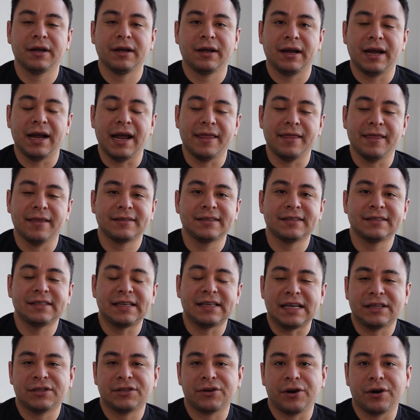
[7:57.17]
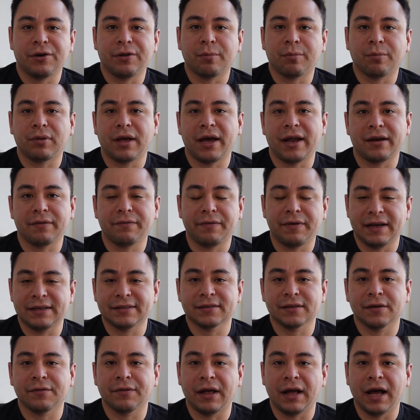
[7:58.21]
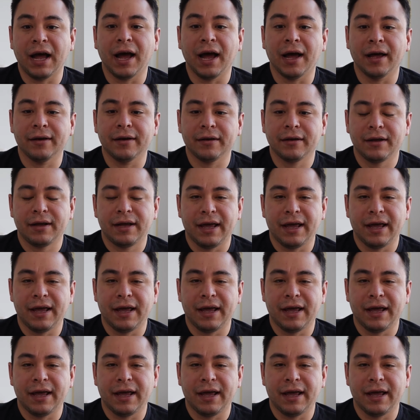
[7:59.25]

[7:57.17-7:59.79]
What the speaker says: And this is during the planning phase of the ad.